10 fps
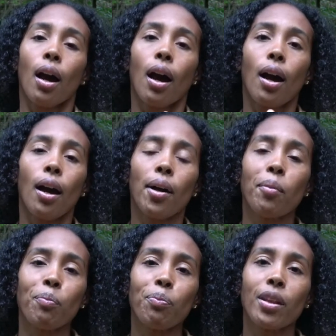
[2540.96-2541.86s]

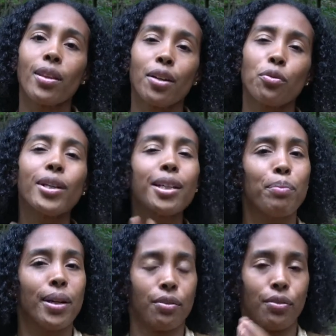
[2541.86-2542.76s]
that really
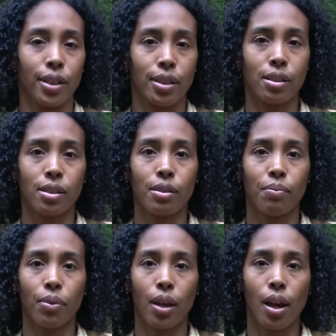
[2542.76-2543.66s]
benefits.
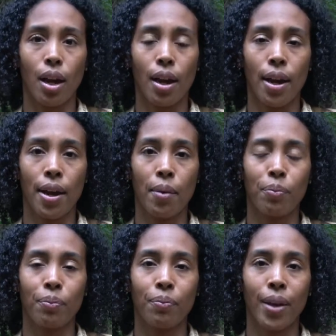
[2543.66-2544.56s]

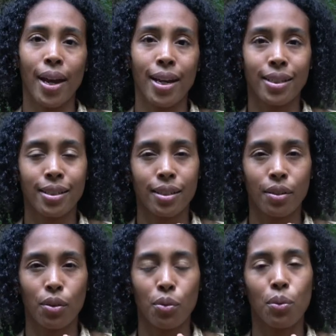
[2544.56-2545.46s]
And
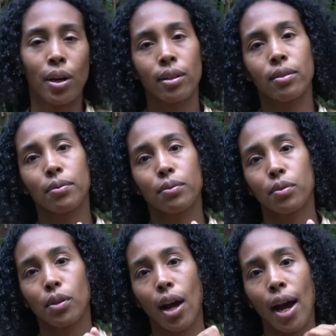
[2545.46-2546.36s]
what
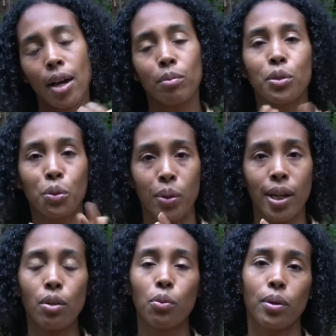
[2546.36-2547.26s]
I am
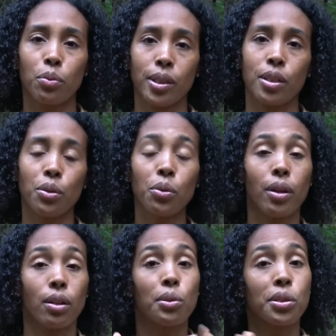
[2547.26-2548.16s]
doing, what we do,
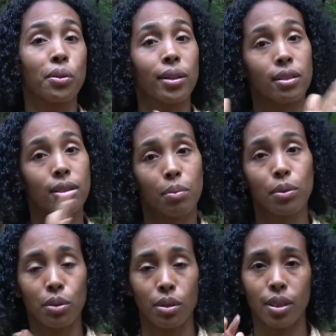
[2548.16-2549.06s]
and also at the Tap
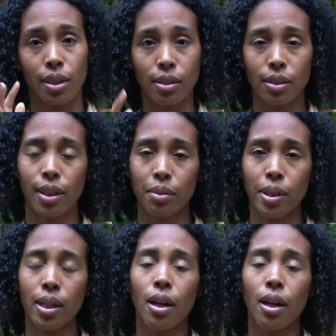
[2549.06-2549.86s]
Into Your Talents Academy,